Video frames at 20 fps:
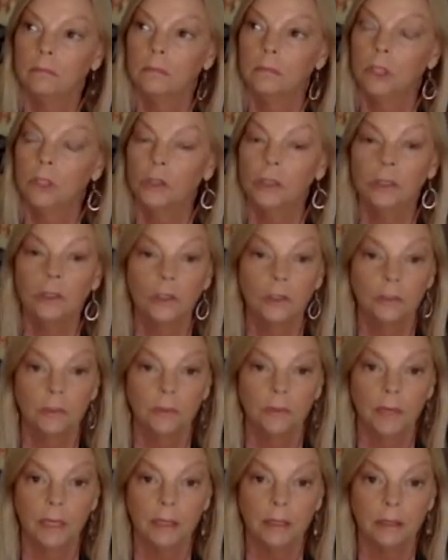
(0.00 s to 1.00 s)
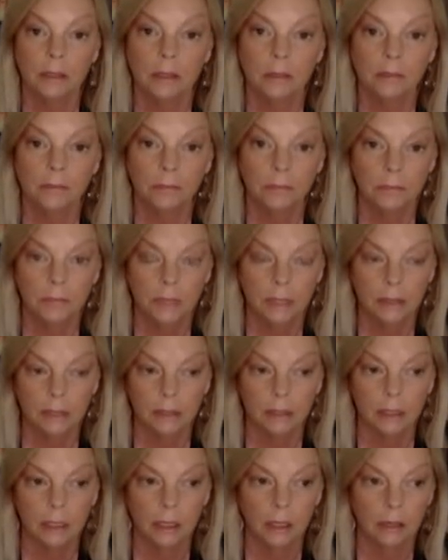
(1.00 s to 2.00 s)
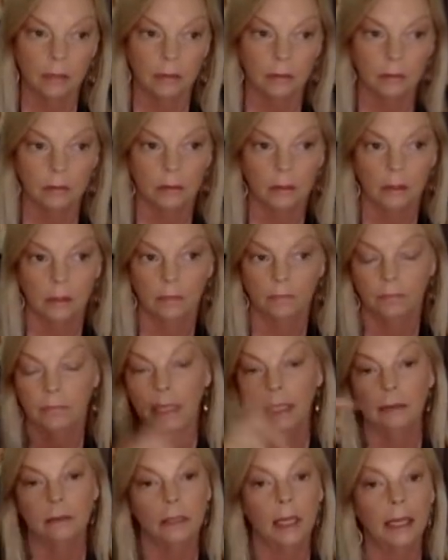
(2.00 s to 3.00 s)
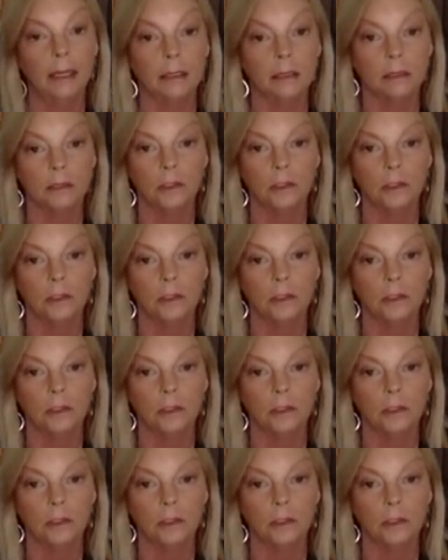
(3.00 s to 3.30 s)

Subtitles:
nursing supervisor at Lee Health at nights,